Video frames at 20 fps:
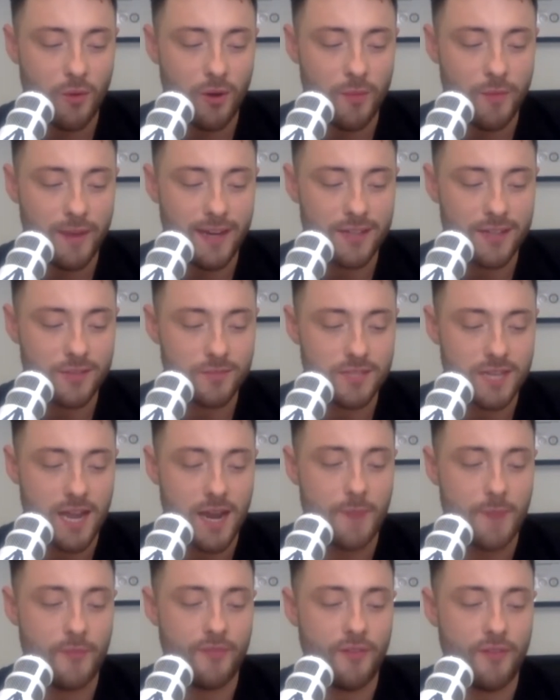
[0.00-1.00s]
to make some
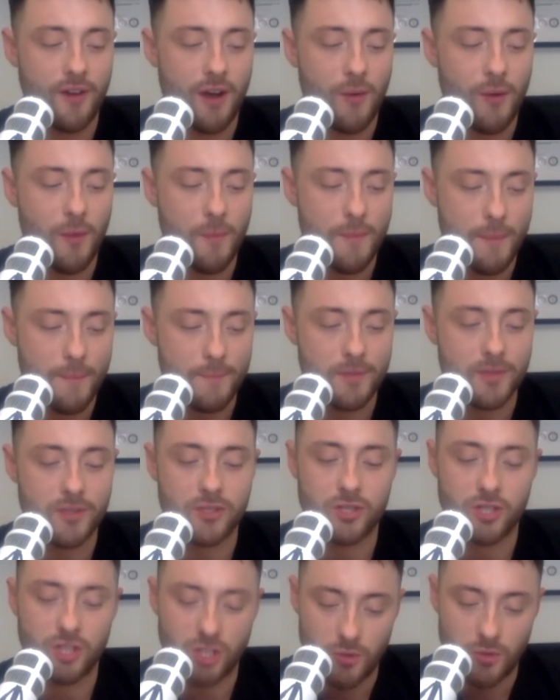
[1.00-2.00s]
time for our members
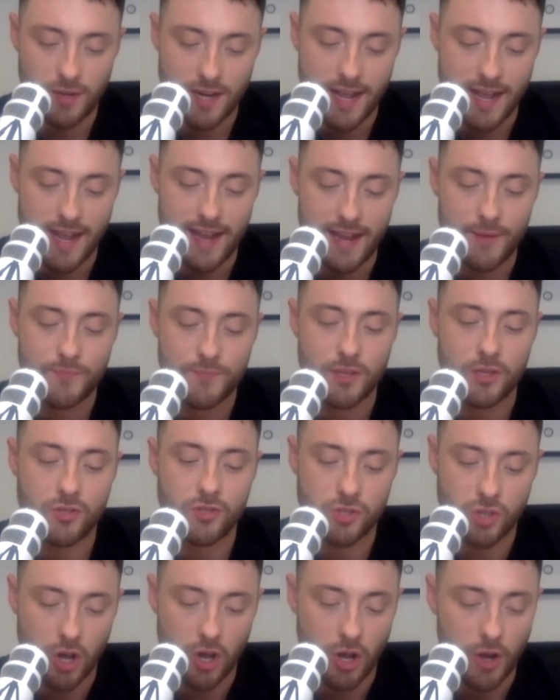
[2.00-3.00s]
Q&A.
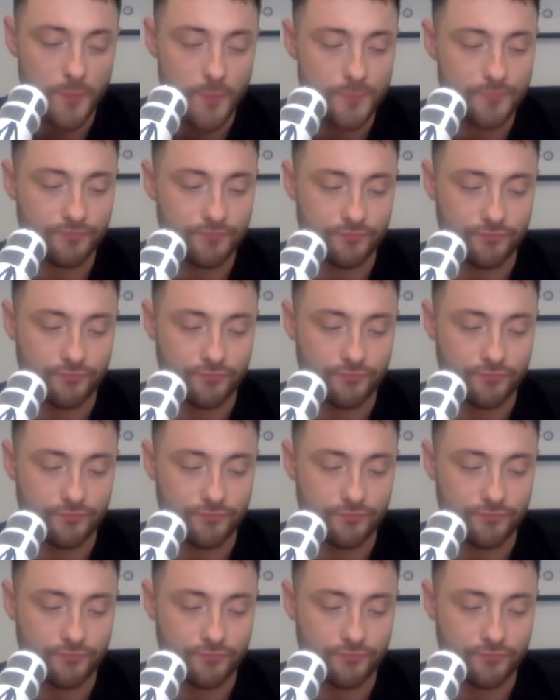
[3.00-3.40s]
So,